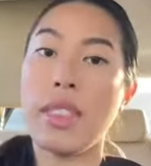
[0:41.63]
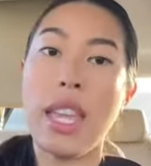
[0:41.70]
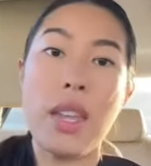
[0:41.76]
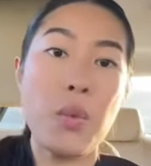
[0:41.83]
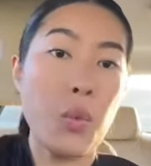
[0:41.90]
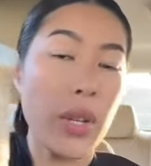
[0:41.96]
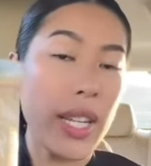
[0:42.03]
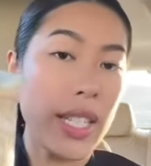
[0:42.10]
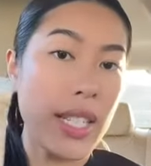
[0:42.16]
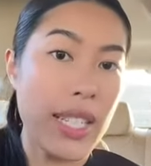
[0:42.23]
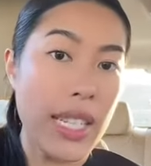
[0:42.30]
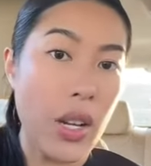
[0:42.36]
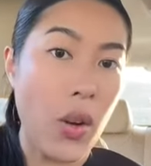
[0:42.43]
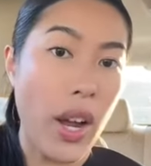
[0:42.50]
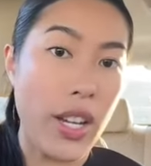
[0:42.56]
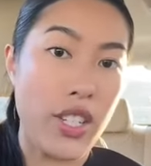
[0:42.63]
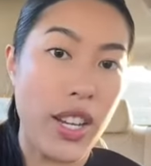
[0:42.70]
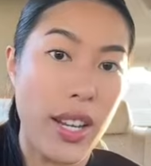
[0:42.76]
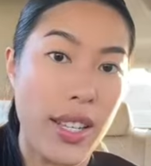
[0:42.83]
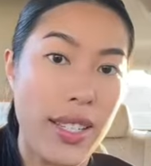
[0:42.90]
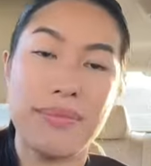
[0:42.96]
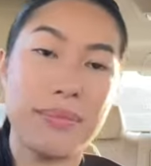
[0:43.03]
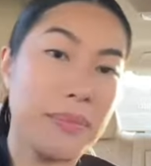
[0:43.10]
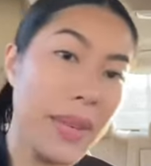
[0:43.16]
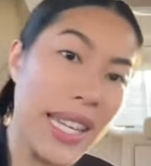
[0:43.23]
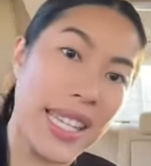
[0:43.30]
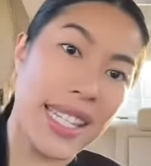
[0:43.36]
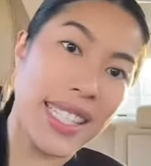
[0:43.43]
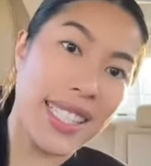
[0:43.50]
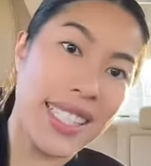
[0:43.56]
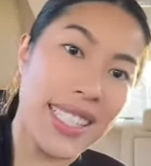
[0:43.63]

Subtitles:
Then we get to dental hygienist, me.